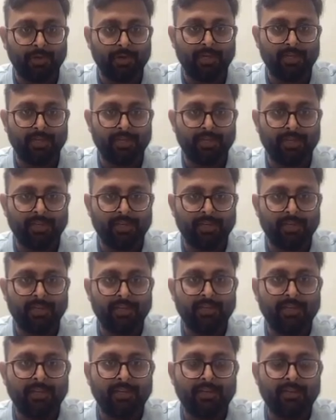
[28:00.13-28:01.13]
ho gayi hai.
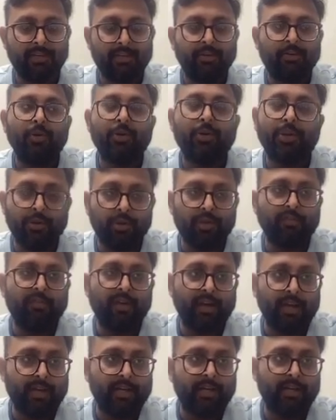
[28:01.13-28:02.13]
Okay, you give
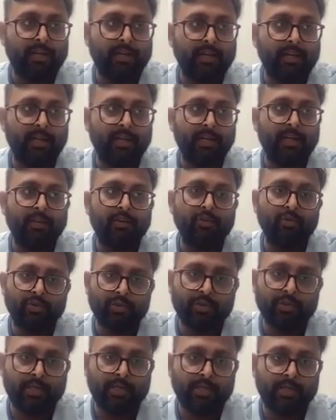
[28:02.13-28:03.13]
IIT and you
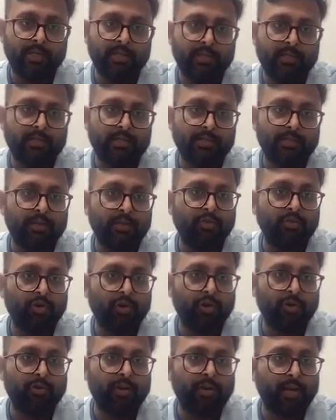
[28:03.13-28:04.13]
said this that you
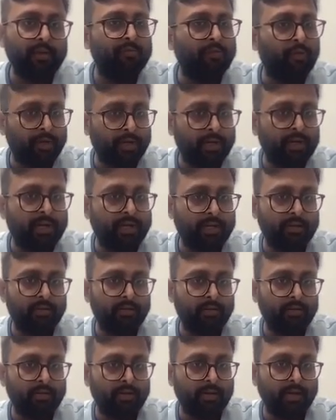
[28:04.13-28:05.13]
got rank 49
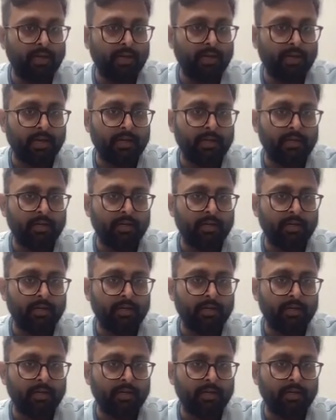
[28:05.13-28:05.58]
in IIT.